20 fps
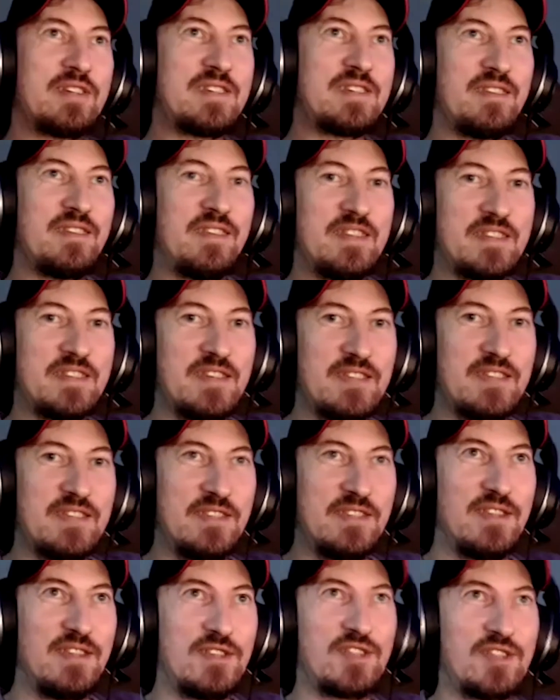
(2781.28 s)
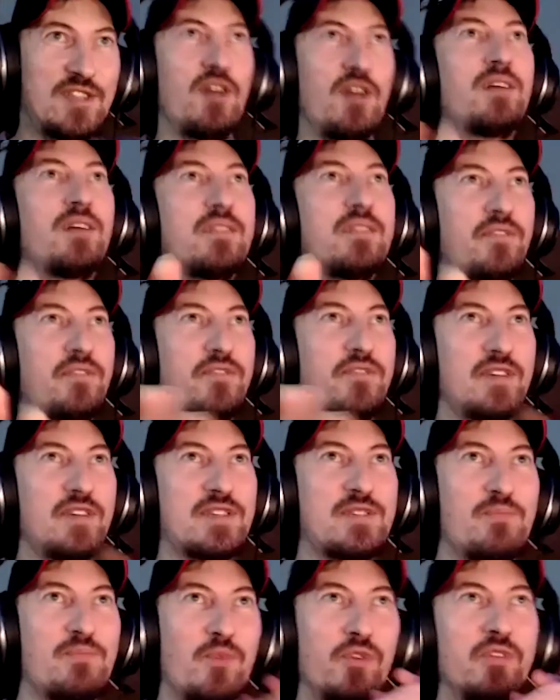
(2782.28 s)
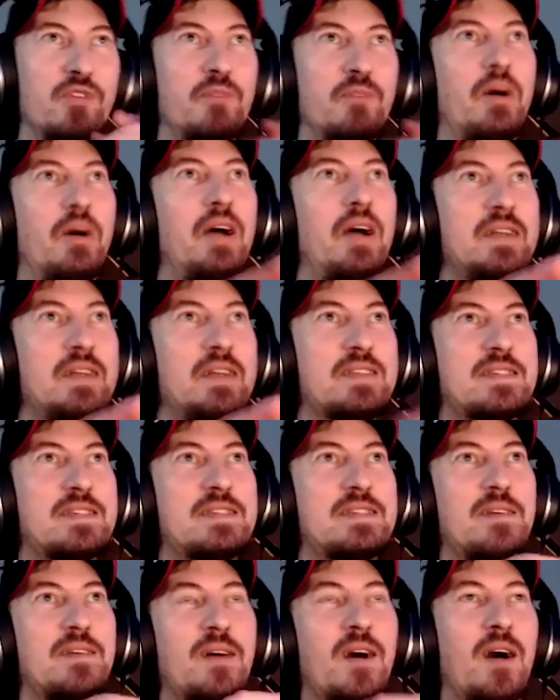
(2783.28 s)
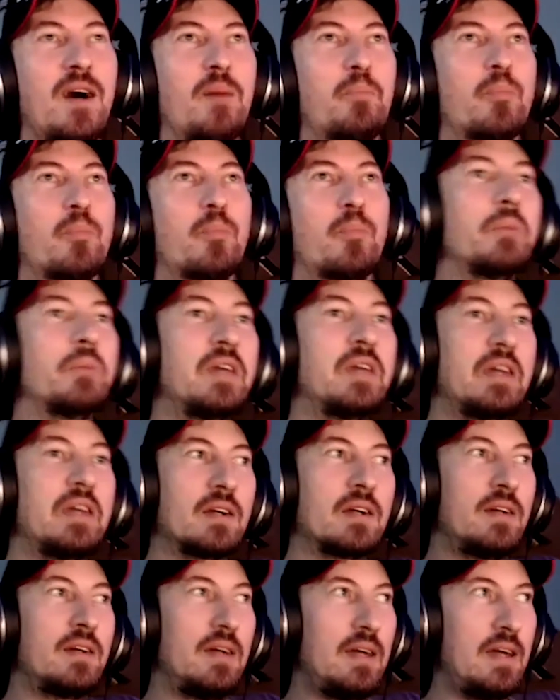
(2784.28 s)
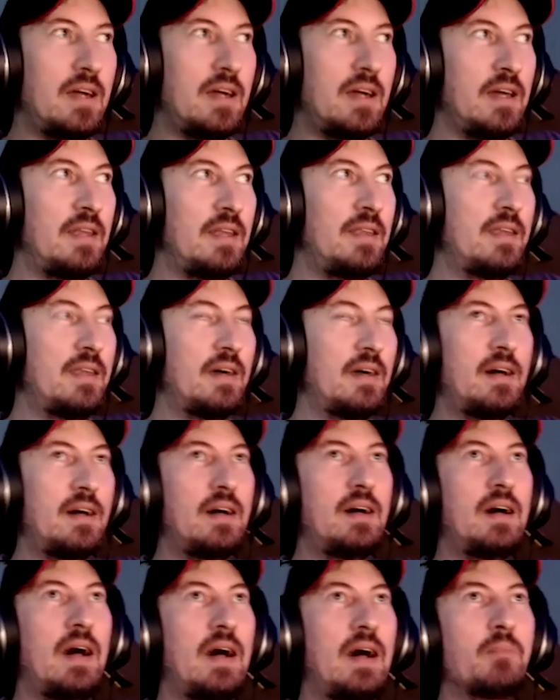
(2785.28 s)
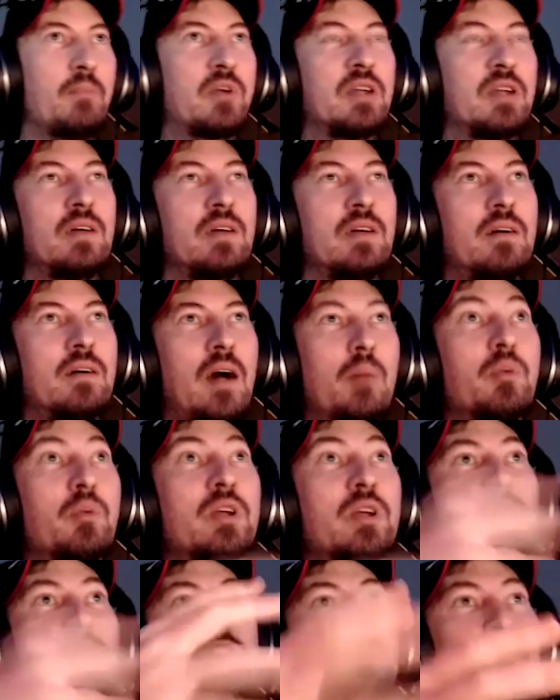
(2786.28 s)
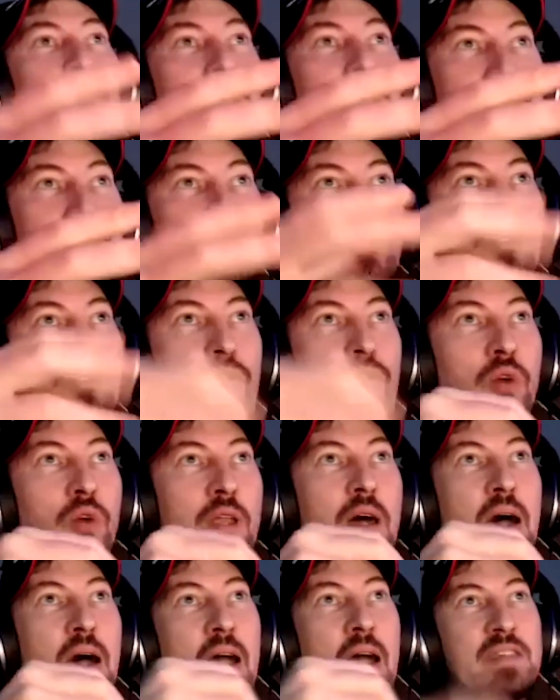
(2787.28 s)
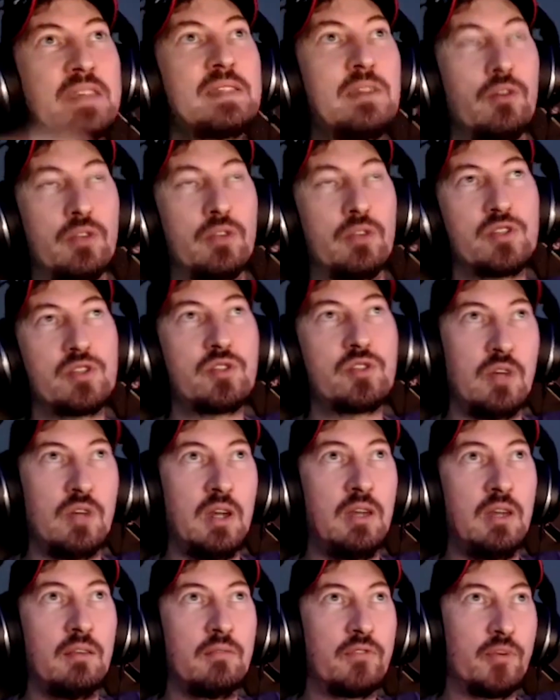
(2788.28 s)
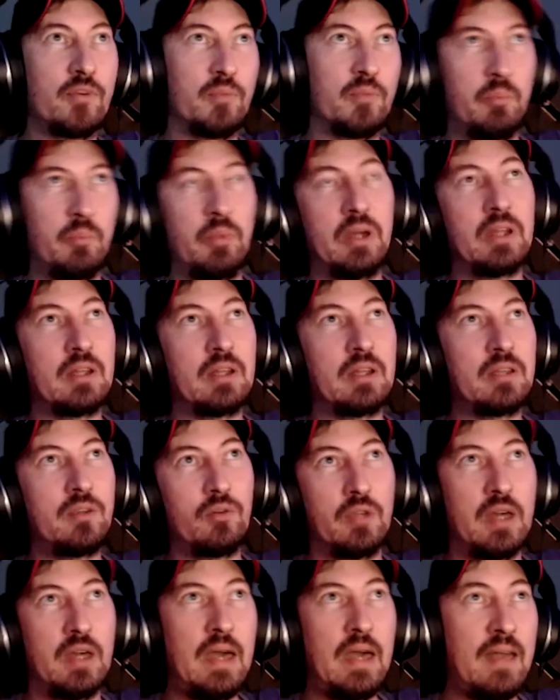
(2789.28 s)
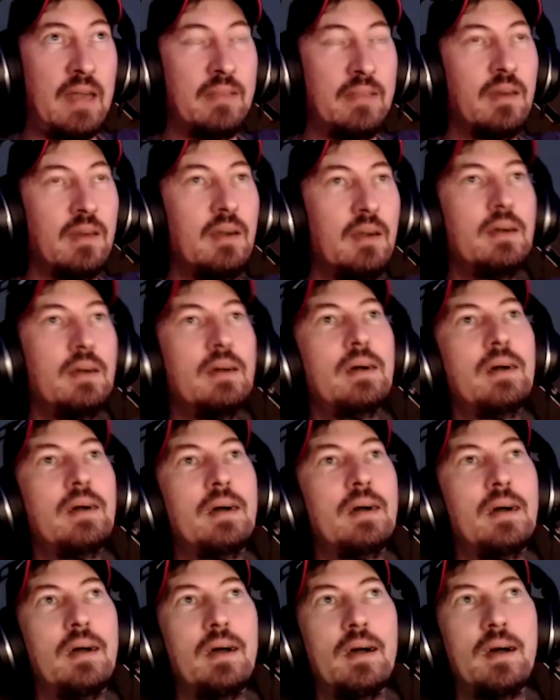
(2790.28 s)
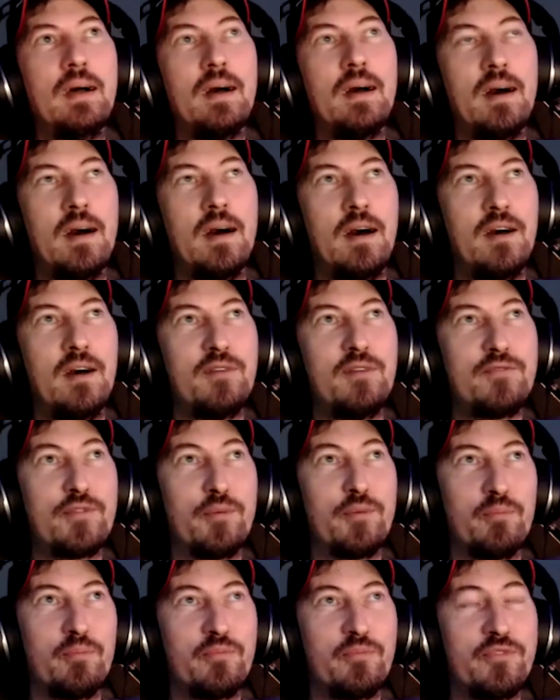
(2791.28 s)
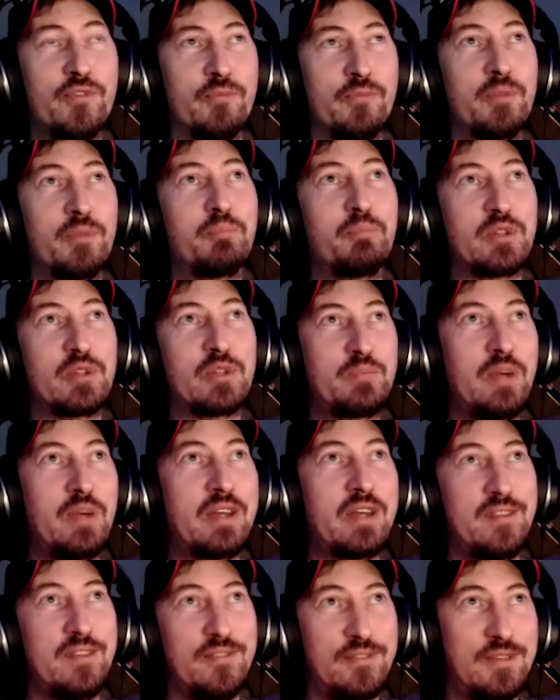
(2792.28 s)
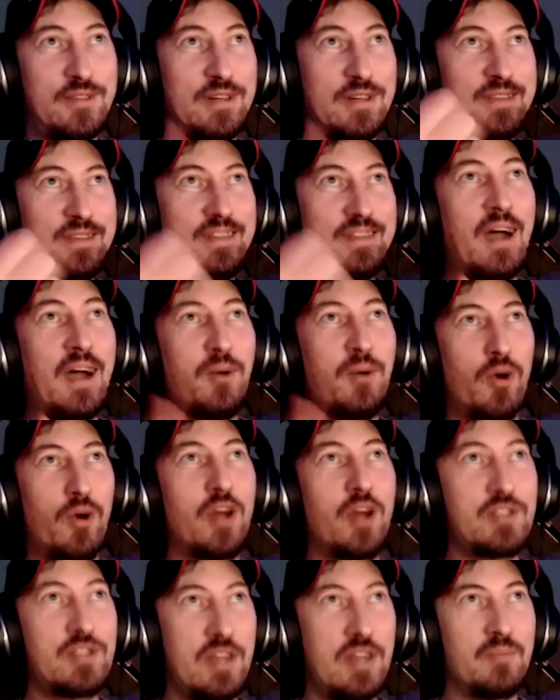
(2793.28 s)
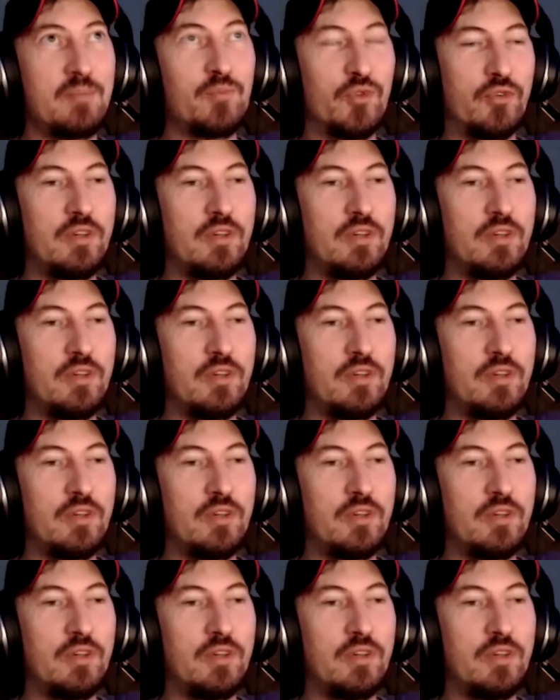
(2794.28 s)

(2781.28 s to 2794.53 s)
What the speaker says: is the dessert of this MovieByte's premiere, and I'm gonna explain to you what I see on the screen from the beginning till the end, from the perspective that I watched that movie.